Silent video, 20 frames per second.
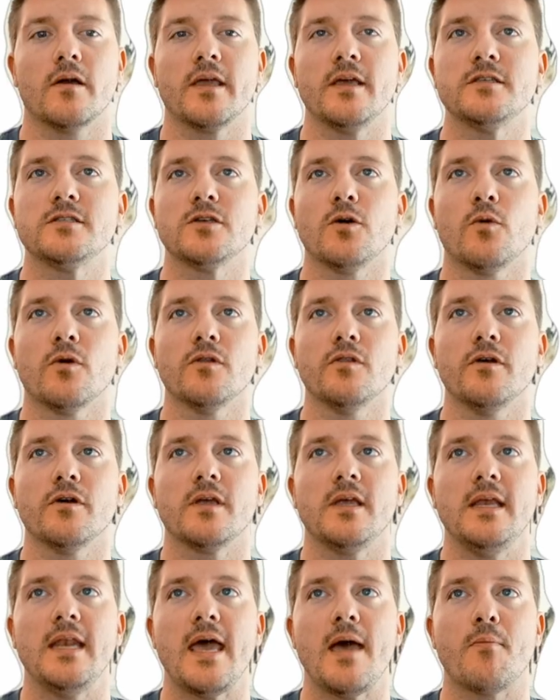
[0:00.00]
so we're
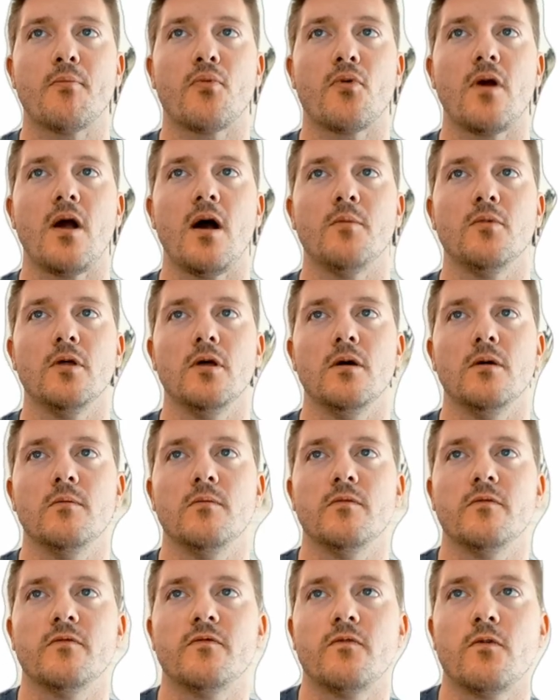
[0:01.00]
looking at
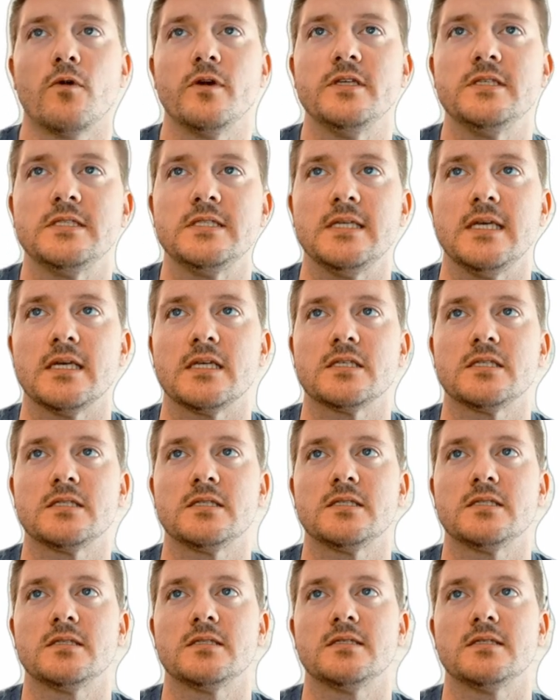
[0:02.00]
problem
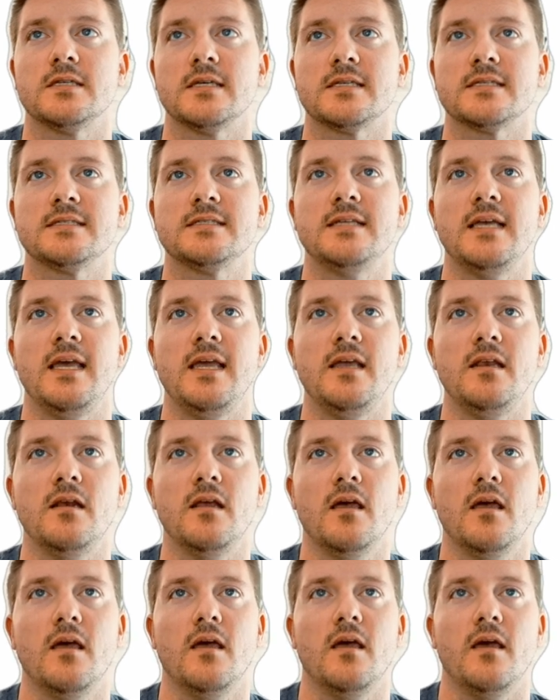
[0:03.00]
4616,
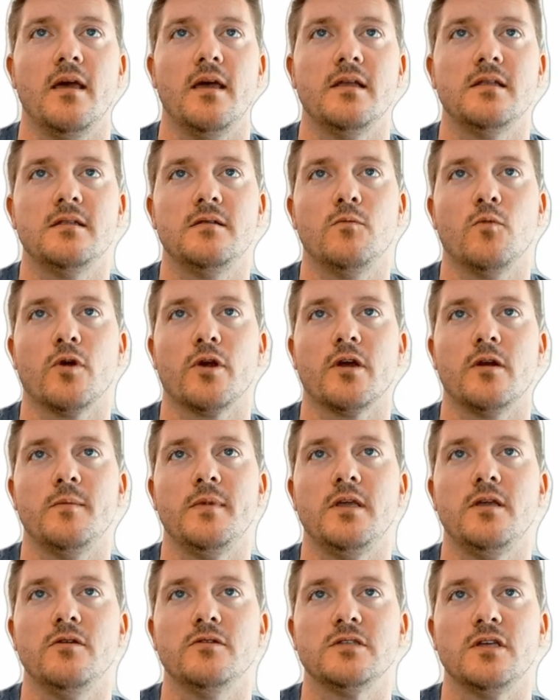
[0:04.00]
and we're going to be
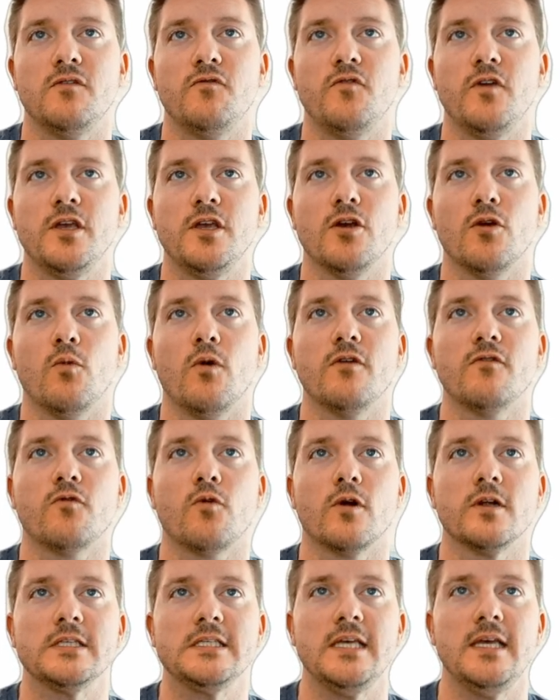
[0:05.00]
using figure
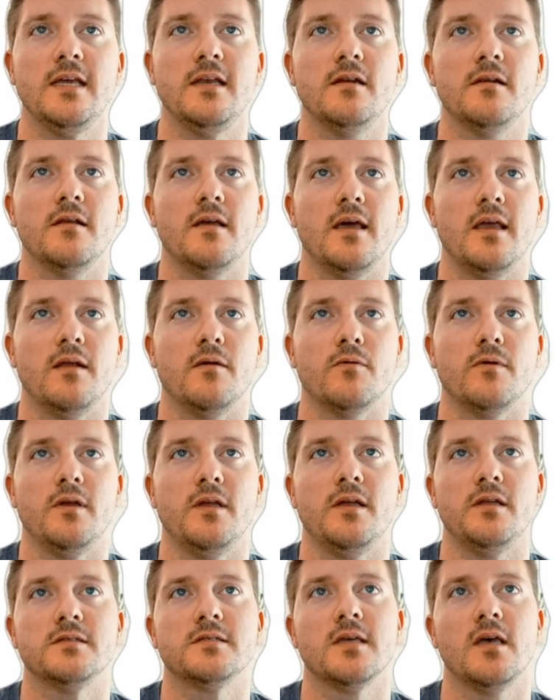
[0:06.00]
114, and it
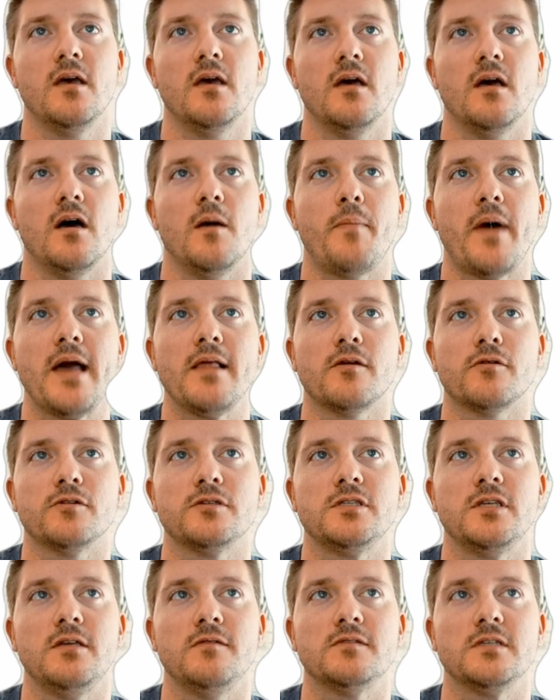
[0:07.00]
reads, a pilot
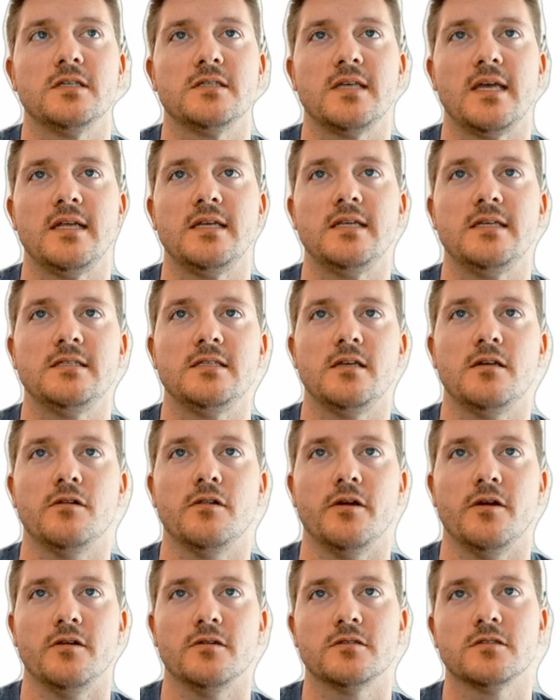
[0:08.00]
receives this ATC
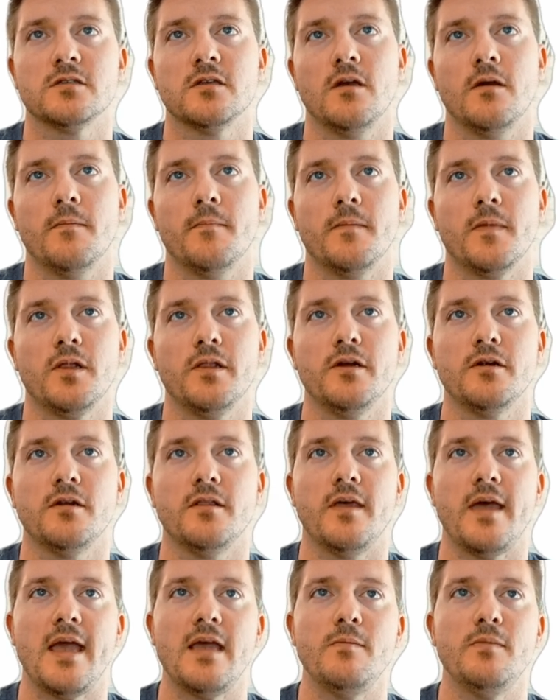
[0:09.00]
clearance. Clear to the
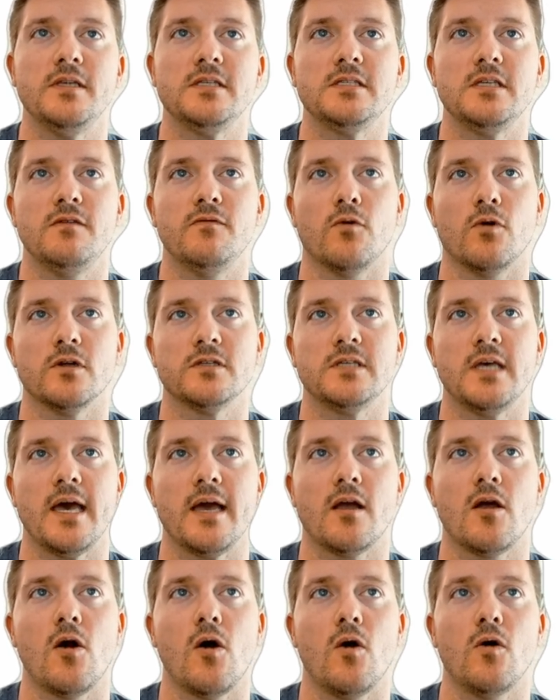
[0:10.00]
ABC
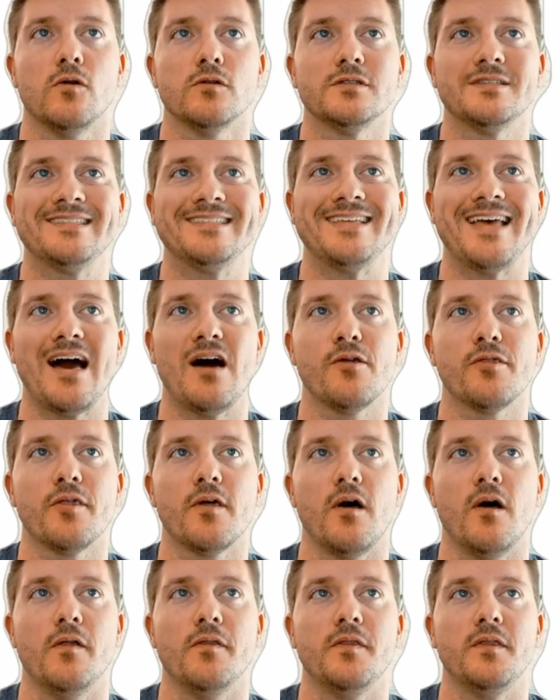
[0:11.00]
vortex, hold south
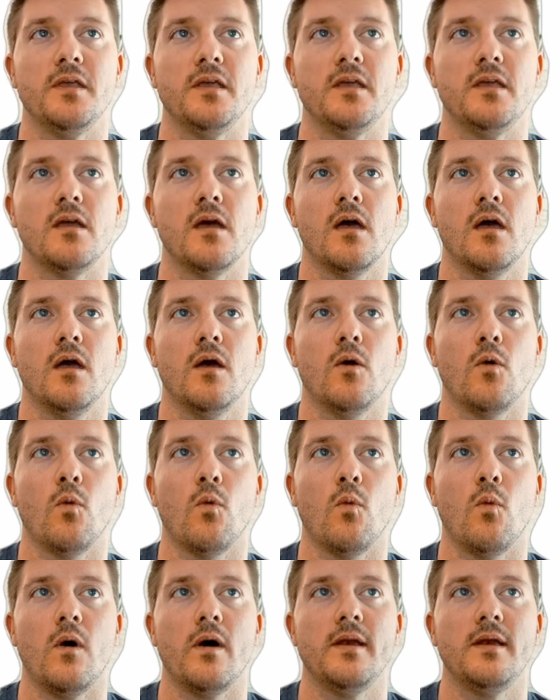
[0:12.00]
on the
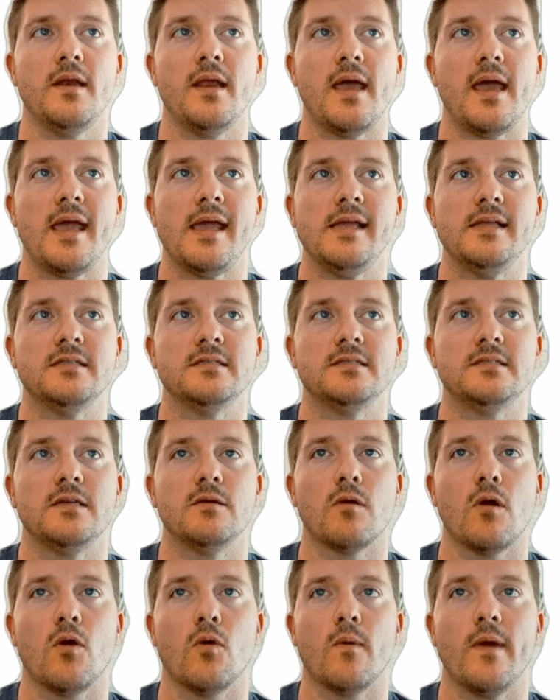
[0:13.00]
180
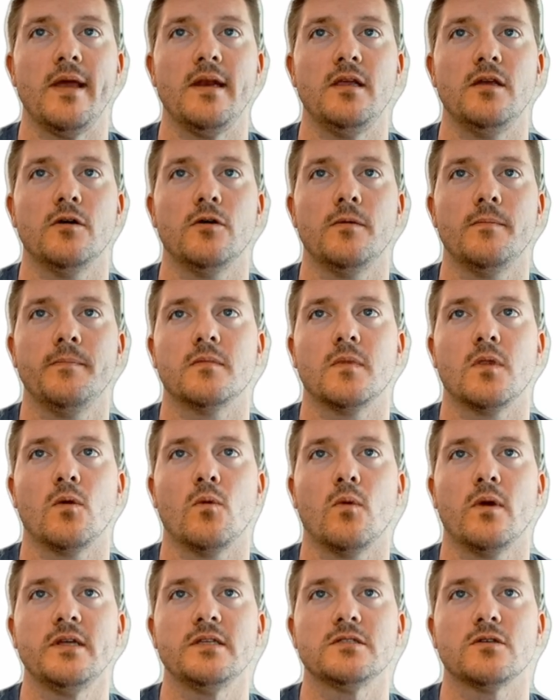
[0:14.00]
radial.
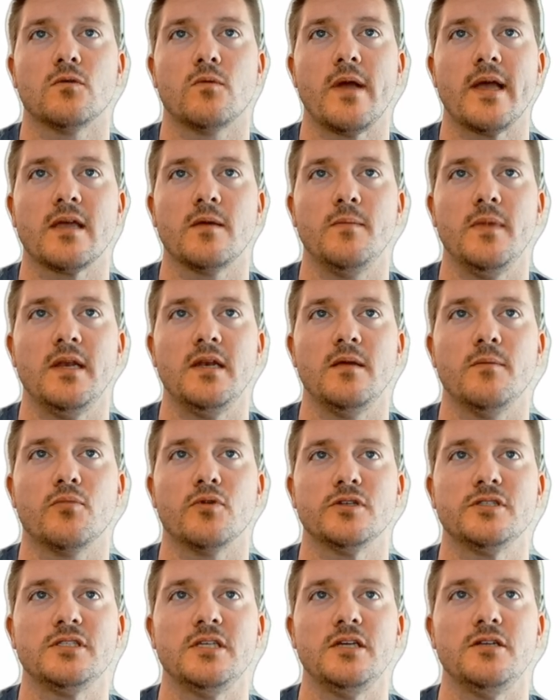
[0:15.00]
What is the recommended
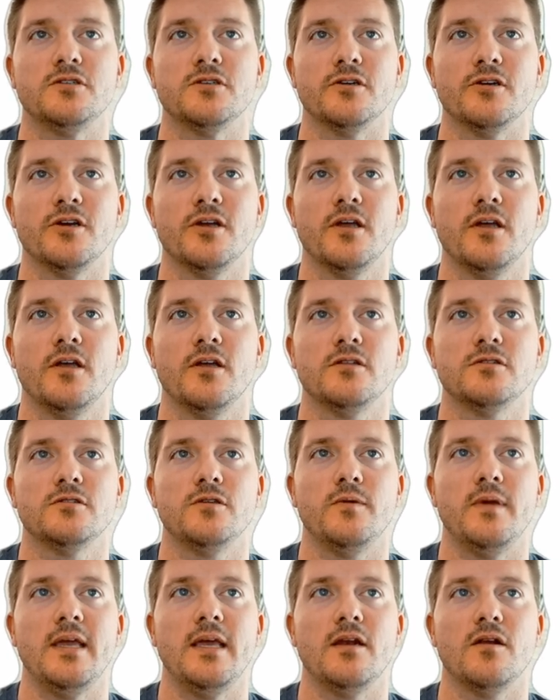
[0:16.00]
procedure
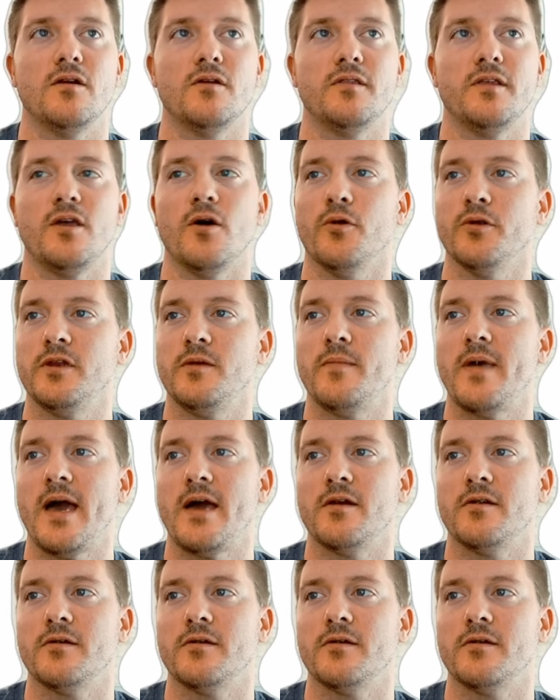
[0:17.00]
to enter the holding pattern?